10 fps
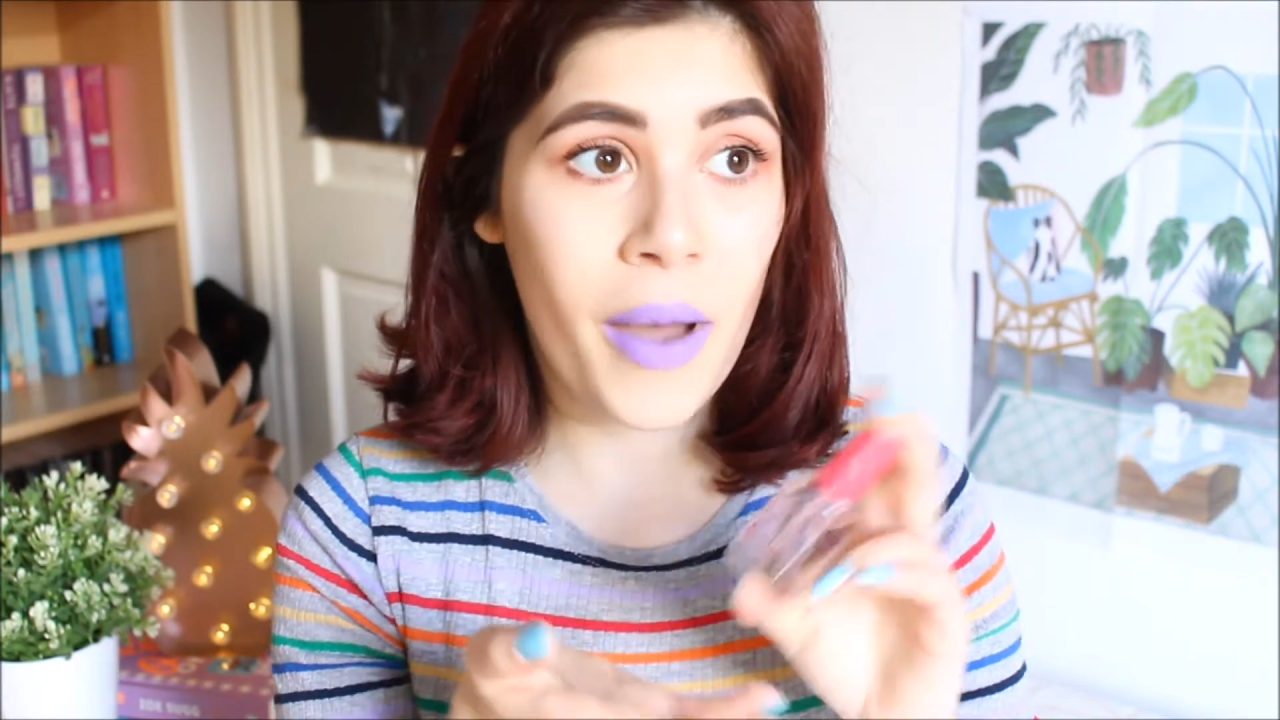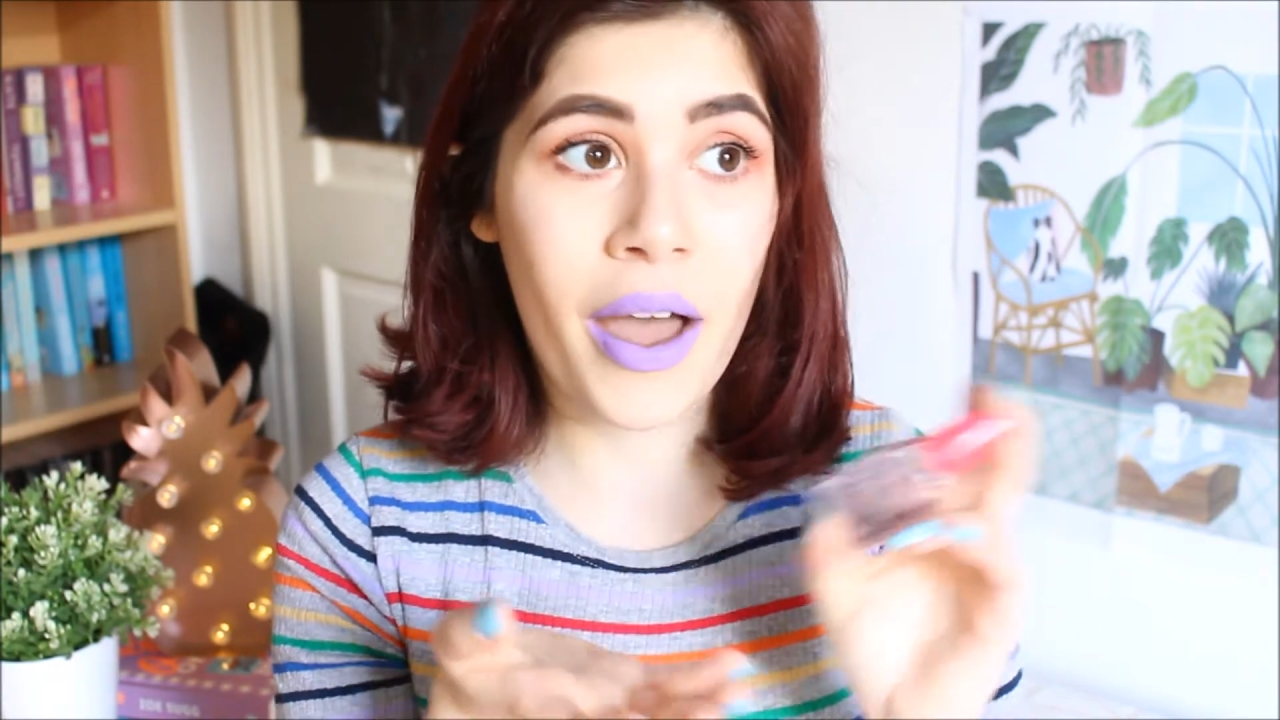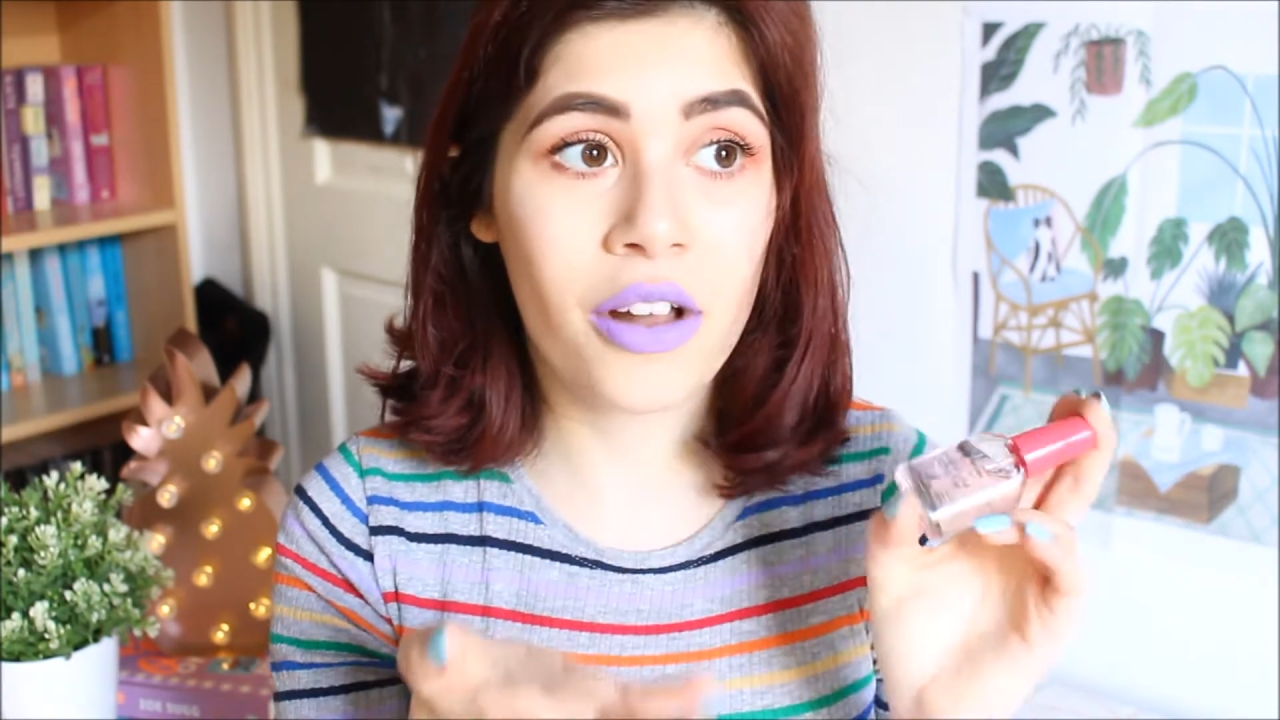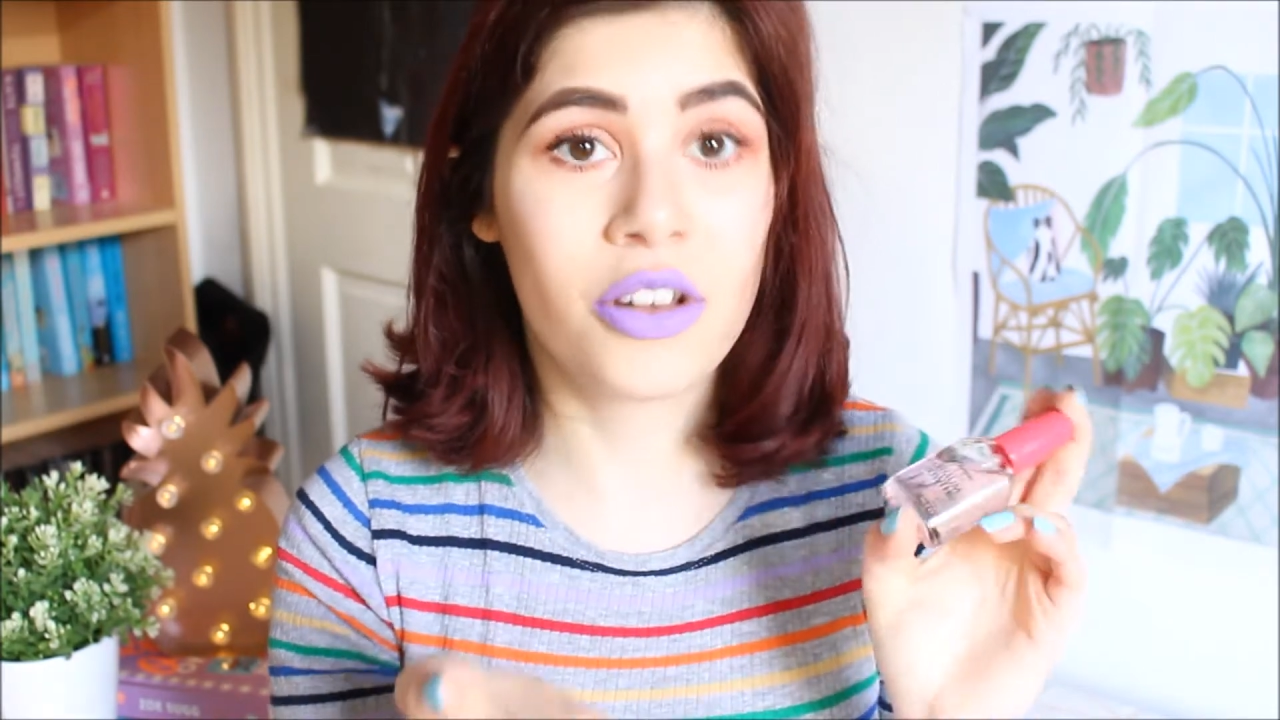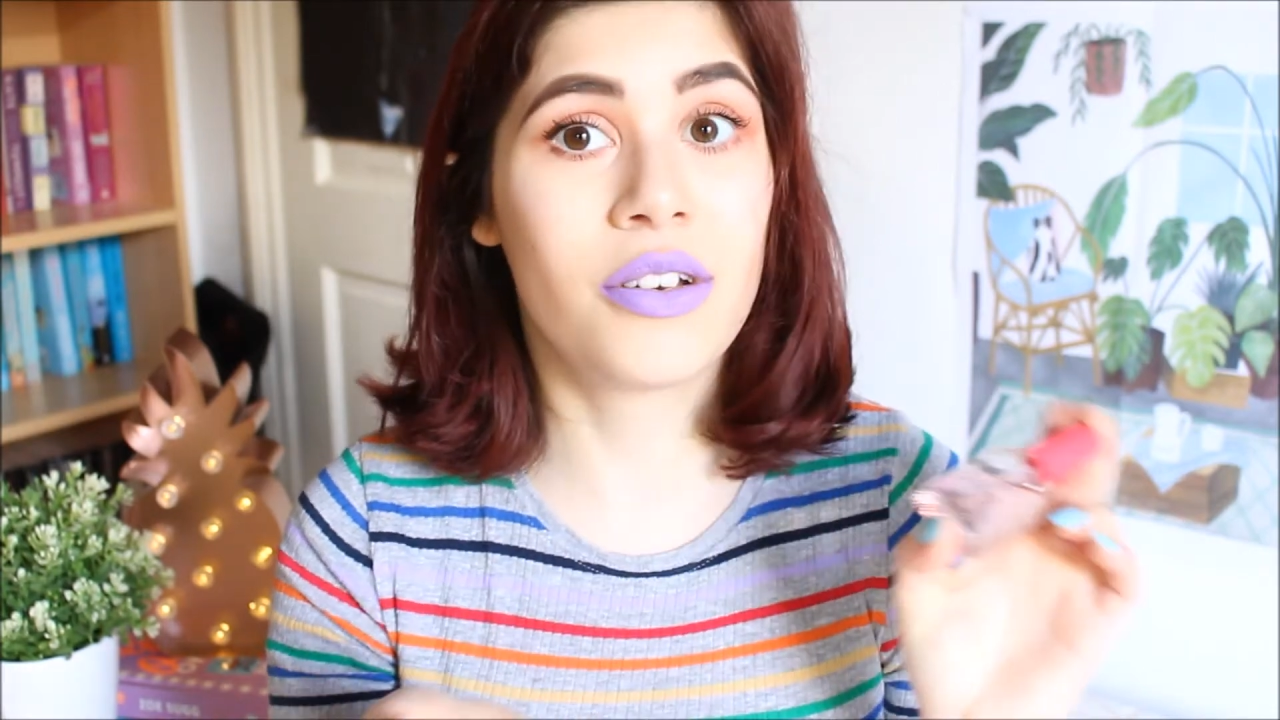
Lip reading: wear it under